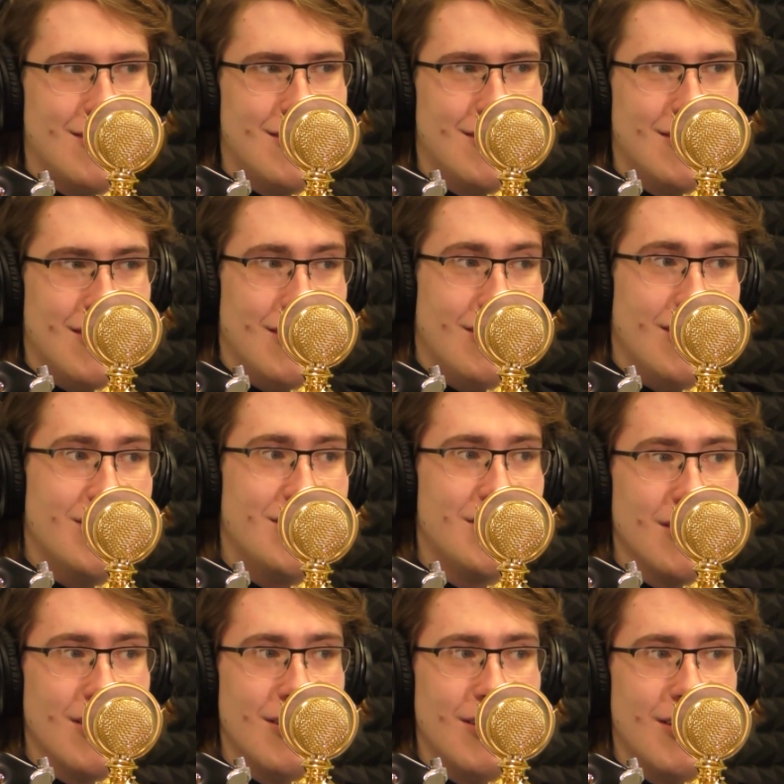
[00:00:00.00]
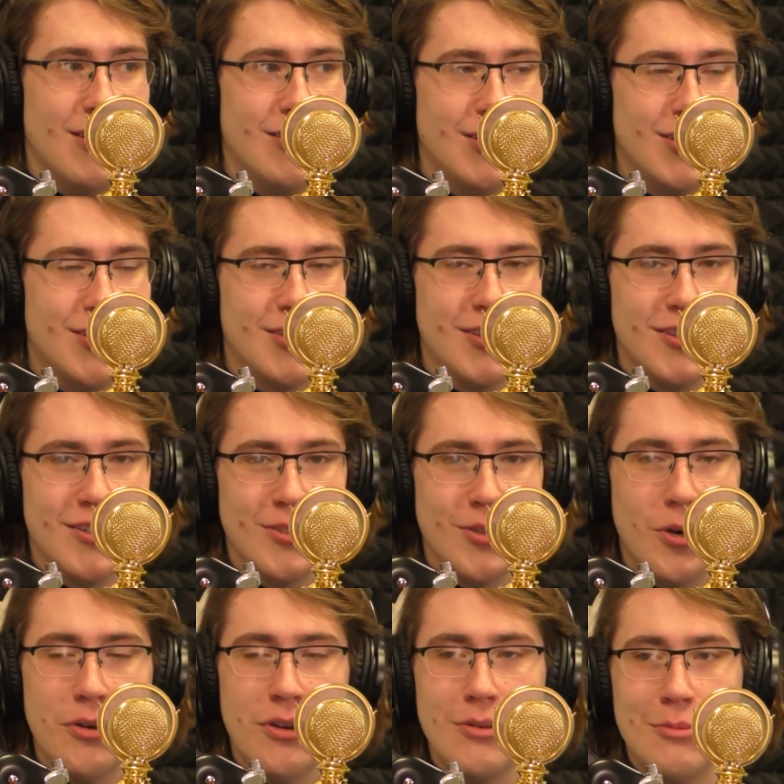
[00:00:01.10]
I like the
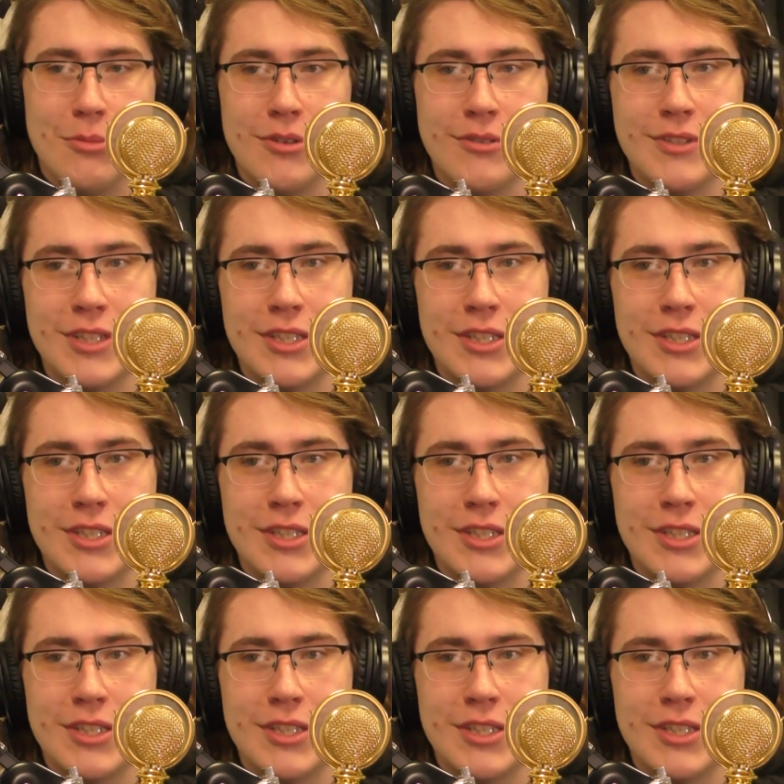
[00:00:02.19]
Logan movie.